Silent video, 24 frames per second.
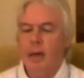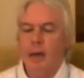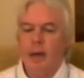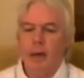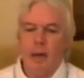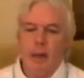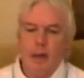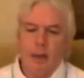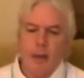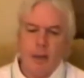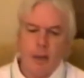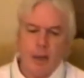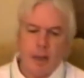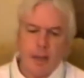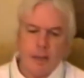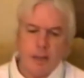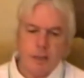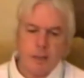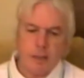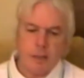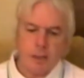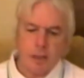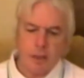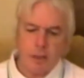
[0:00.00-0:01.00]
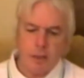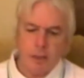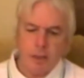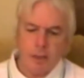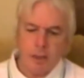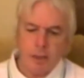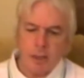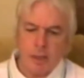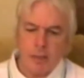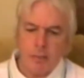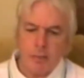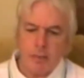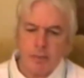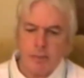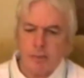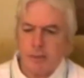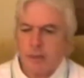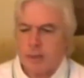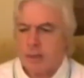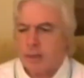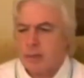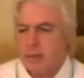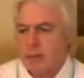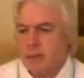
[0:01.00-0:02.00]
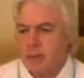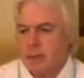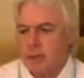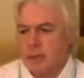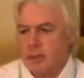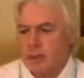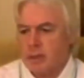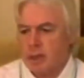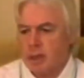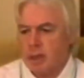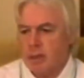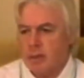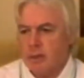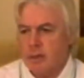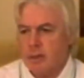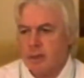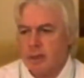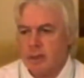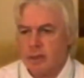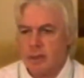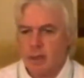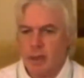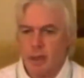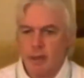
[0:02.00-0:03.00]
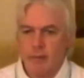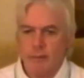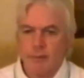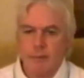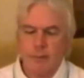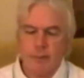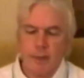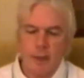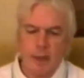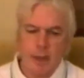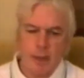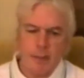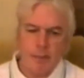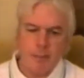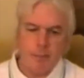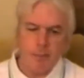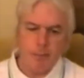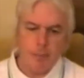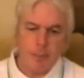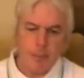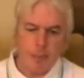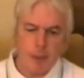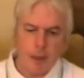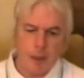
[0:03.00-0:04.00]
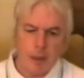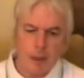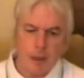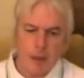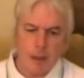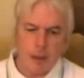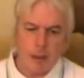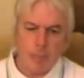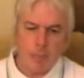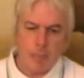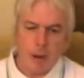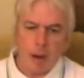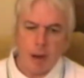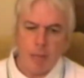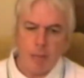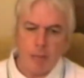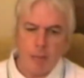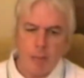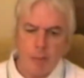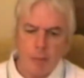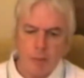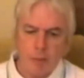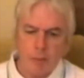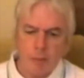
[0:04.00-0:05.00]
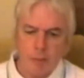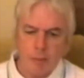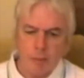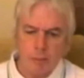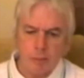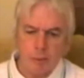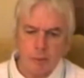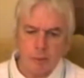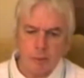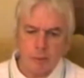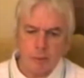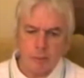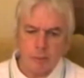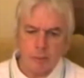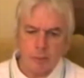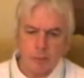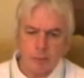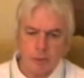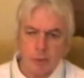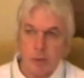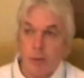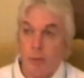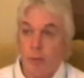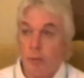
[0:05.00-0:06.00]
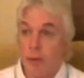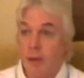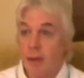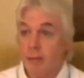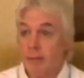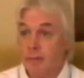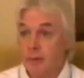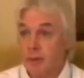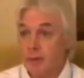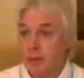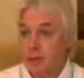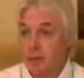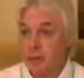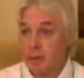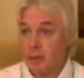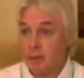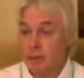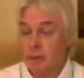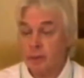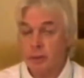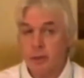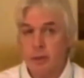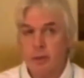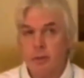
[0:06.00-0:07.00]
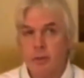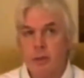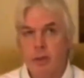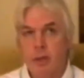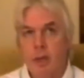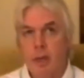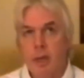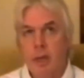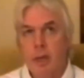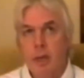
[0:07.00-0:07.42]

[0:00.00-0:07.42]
And so, in terms of this disclosure stuff, Obama will do whatever he's told to do.